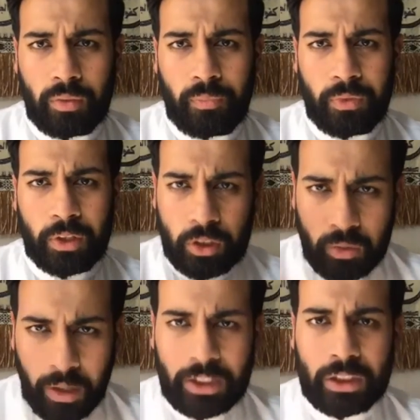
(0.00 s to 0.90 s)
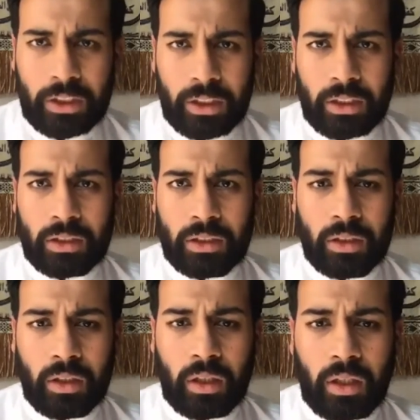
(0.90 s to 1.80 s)
This is righteousness?
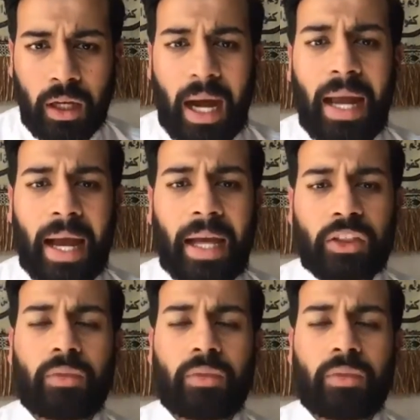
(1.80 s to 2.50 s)
I ask,